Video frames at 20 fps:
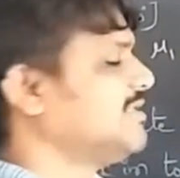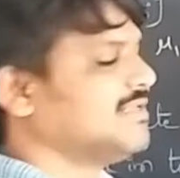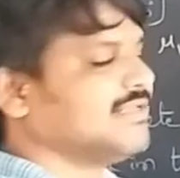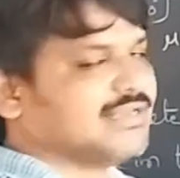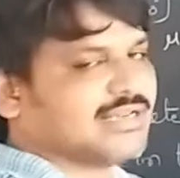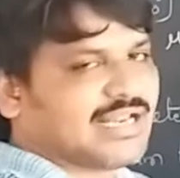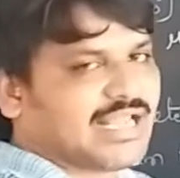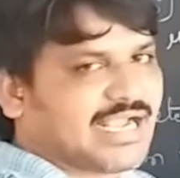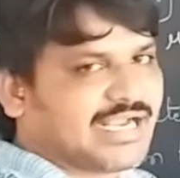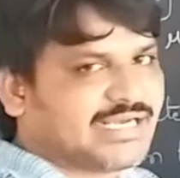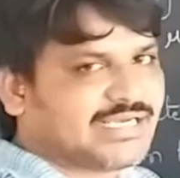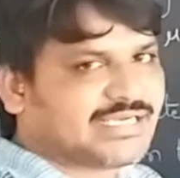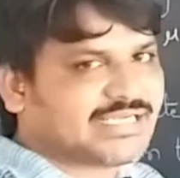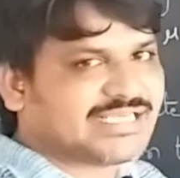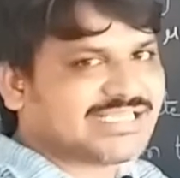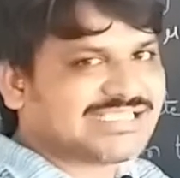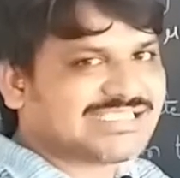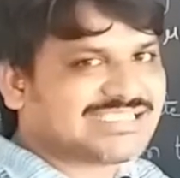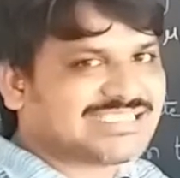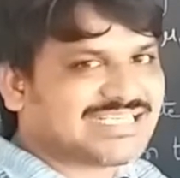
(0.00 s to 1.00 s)

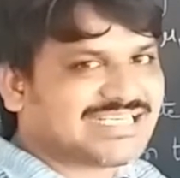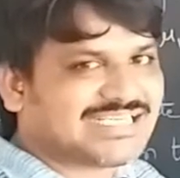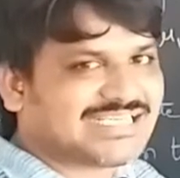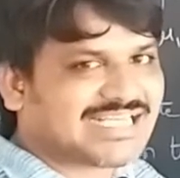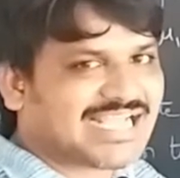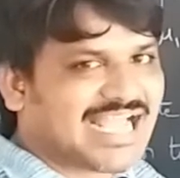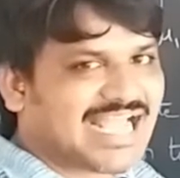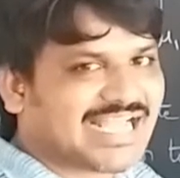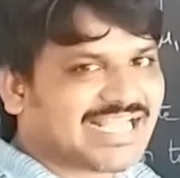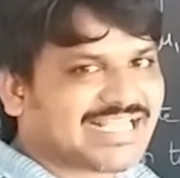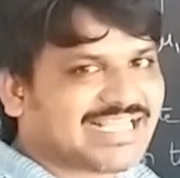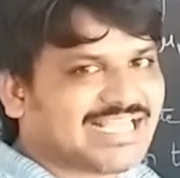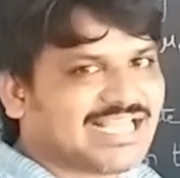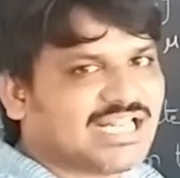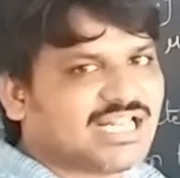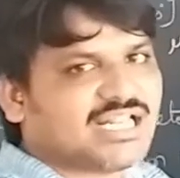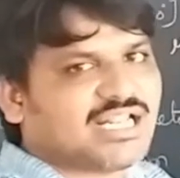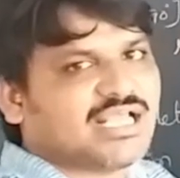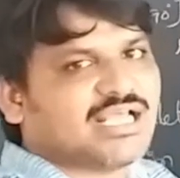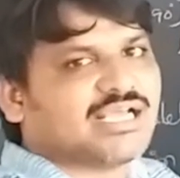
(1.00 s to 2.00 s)
light incident
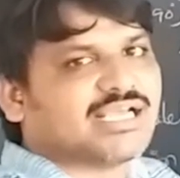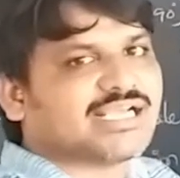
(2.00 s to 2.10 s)
angle